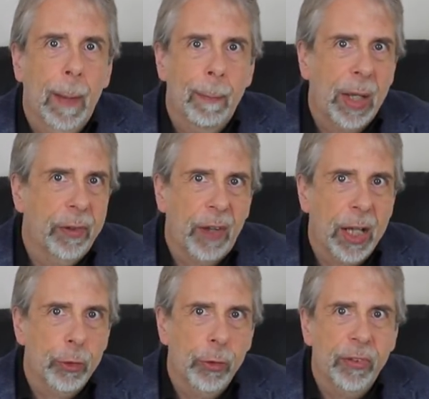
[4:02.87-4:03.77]

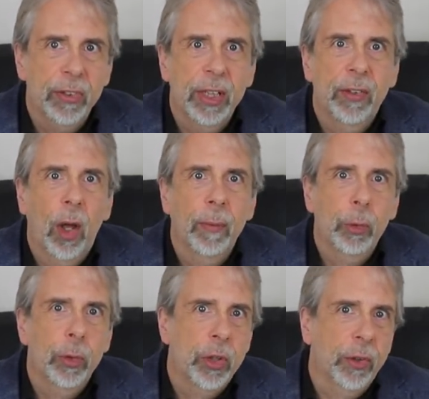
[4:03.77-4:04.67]
Manufacturers need time
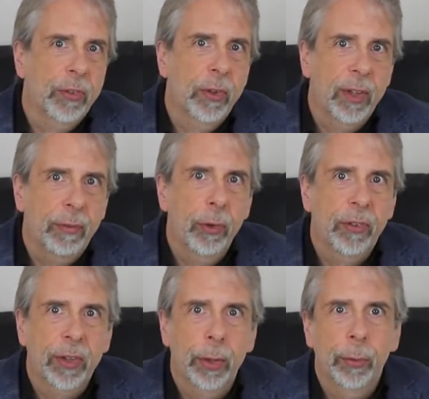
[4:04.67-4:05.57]
to adjust to
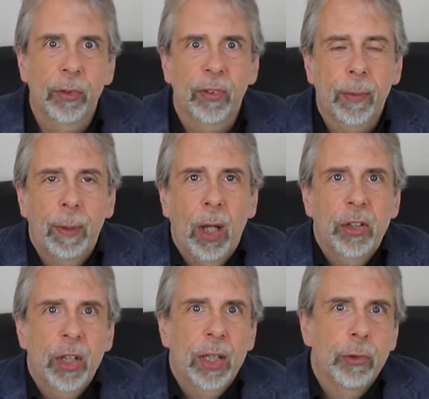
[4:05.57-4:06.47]
different skills and supply
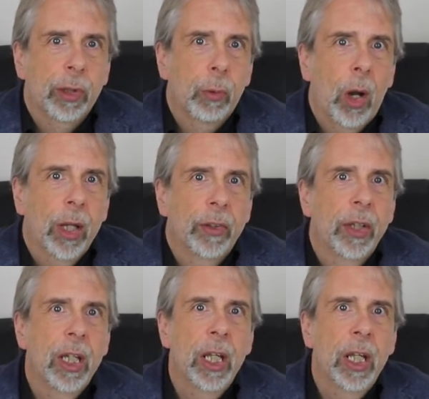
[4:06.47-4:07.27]
chains required.